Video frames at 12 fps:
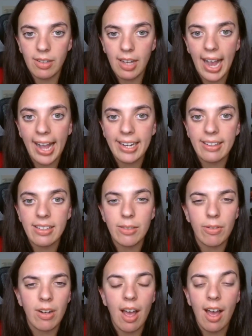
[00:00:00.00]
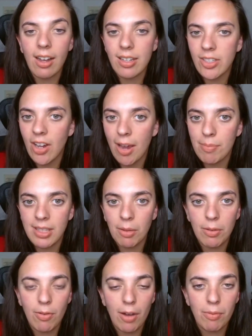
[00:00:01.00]
and the different archetypes that we
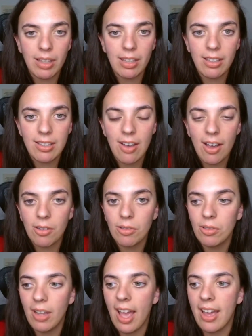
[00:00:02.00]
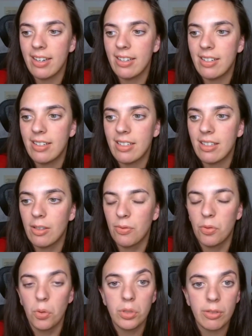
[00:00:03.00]
find within the cycle and the
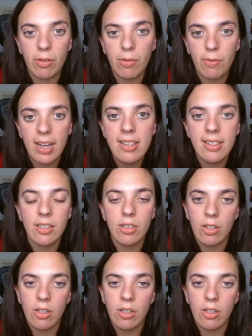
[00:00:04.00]
4 different phases.